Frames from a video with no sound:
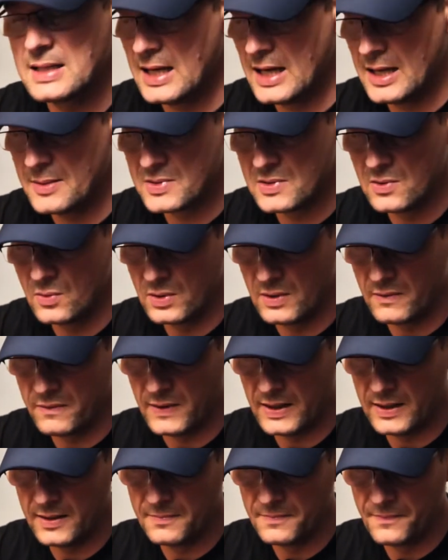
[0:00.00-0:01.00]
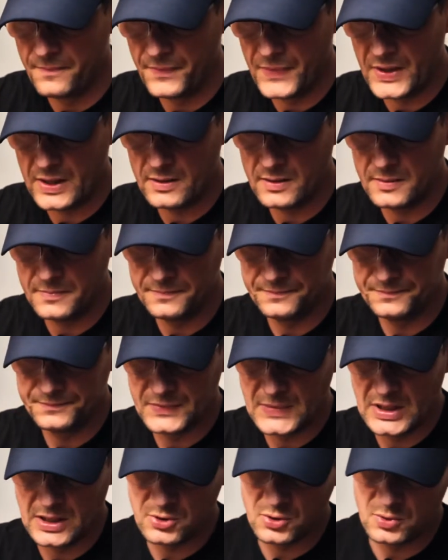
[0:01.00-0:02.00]
absolutely fine.
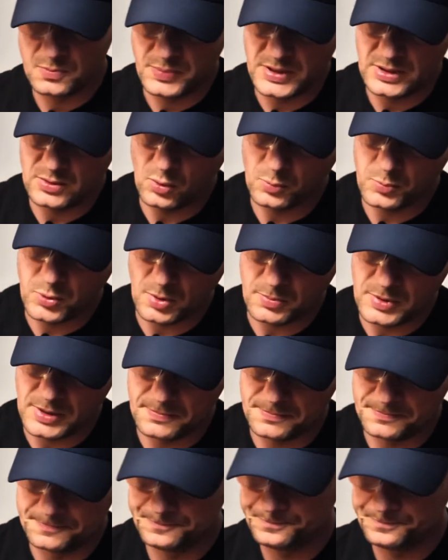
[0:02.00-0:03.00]
There should be no problem.